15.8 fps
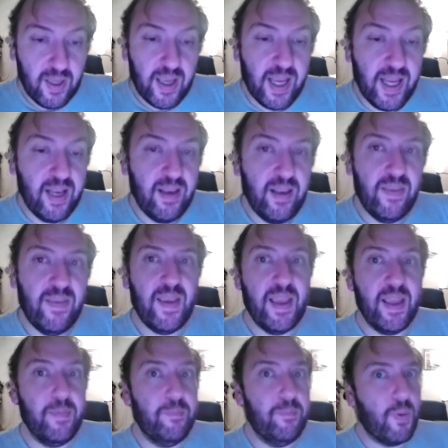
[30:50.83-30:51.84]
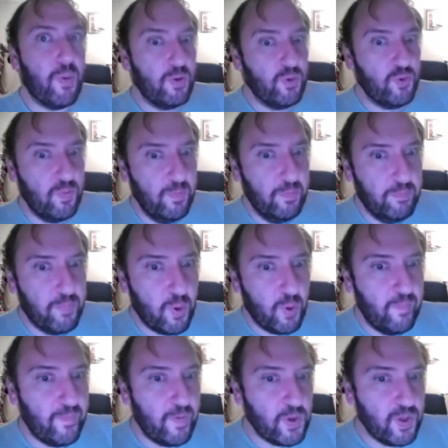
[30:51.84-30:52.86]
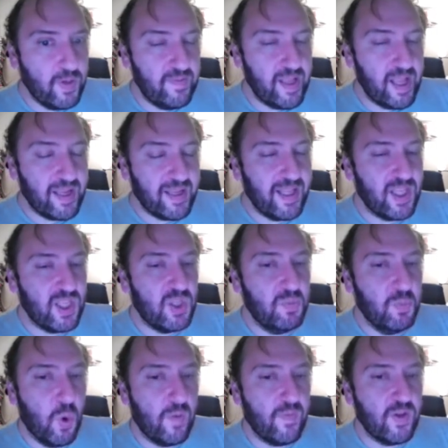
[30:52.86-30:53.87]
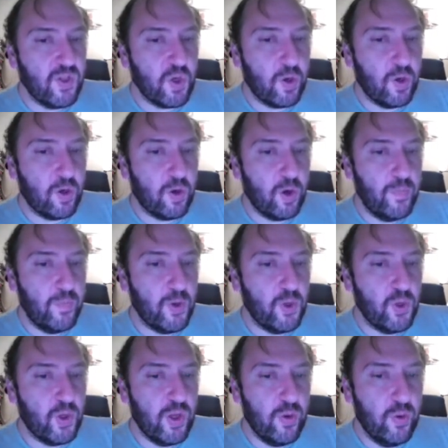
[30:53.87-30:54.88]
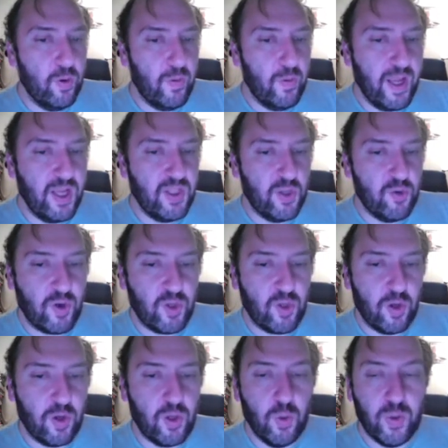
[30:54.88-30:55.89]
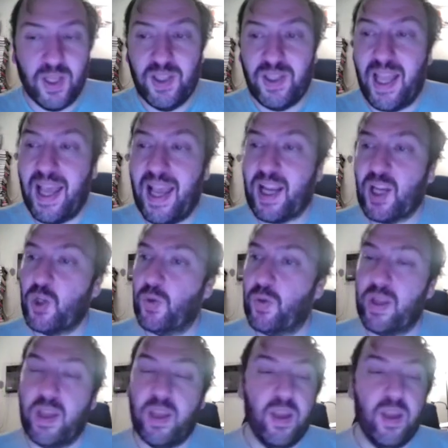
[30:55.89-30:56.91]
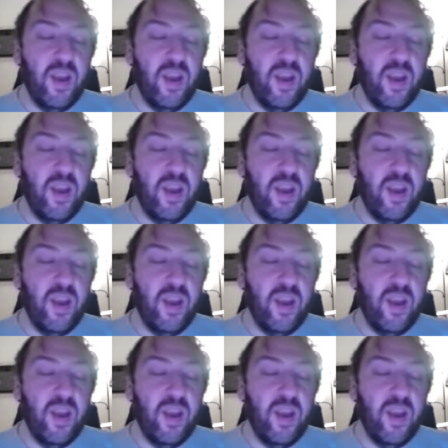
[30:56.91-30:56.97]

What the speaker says: In the burn version of the deck, this is more of a starter card because you can utilize the Trickstar tokens to actually